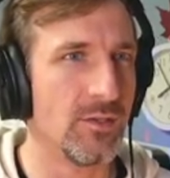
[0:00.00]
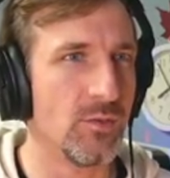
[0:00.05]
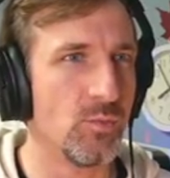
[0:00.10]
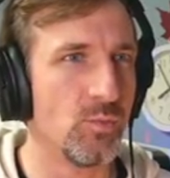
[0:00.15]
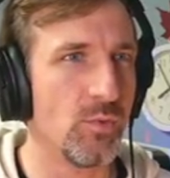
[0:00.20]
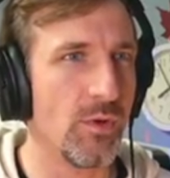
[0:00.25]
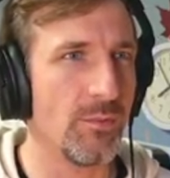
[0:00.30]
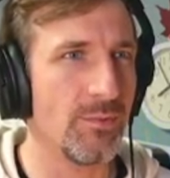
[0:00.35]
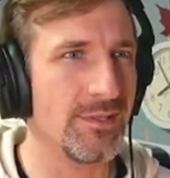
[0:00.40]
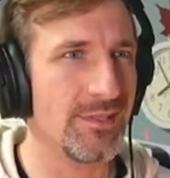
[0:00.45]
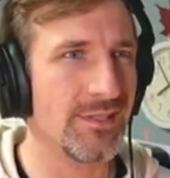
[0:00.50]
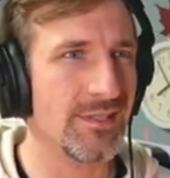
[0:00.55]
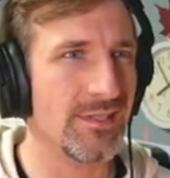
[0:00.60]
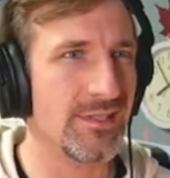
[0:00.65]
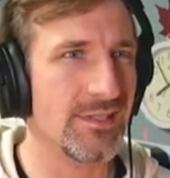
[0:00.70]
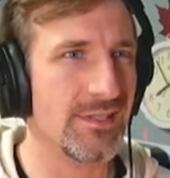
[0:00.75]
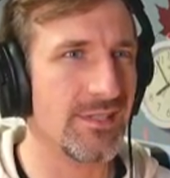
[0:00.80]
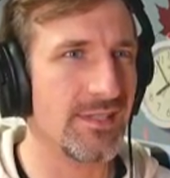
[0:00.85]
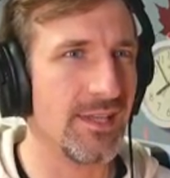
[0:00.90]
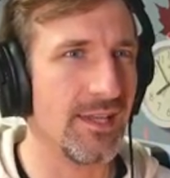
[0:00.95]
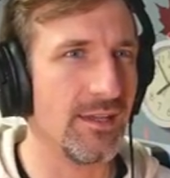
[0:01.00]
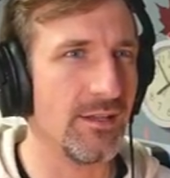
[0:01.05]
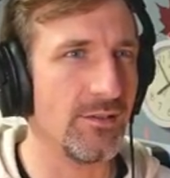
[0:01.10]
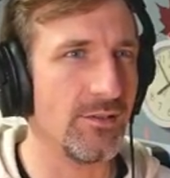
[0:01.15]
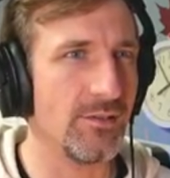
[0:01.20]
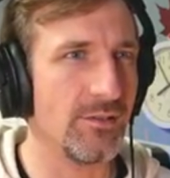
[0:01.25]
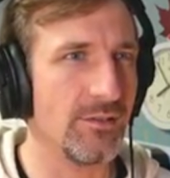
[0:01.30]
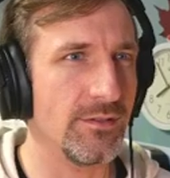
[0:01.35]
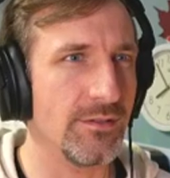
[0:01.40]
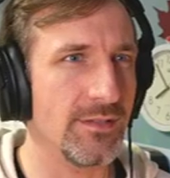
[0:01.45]
What was the
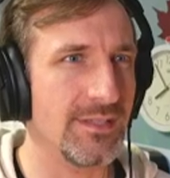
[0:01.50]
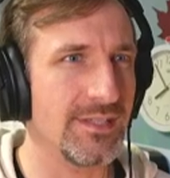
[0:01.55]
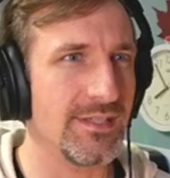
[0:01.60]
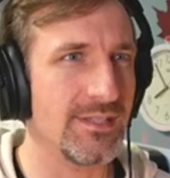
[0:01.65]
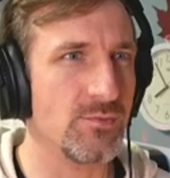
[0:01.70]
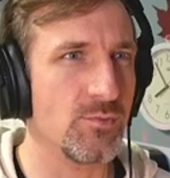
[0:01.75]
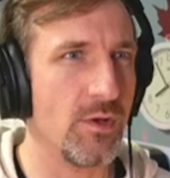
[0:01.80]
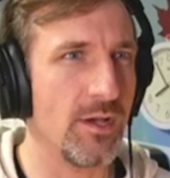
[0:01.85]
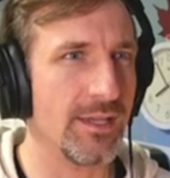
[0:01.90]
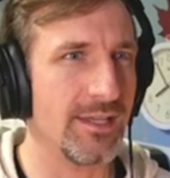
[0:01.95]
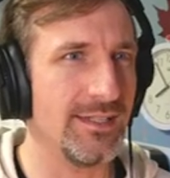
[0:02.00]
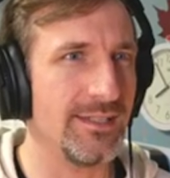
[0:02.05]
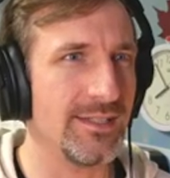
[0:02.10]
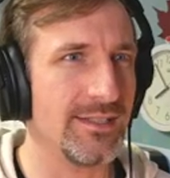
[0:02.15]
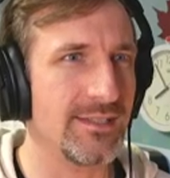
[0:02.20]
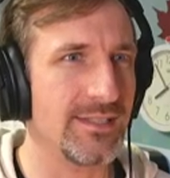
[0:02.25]
standard? This is Walking Dead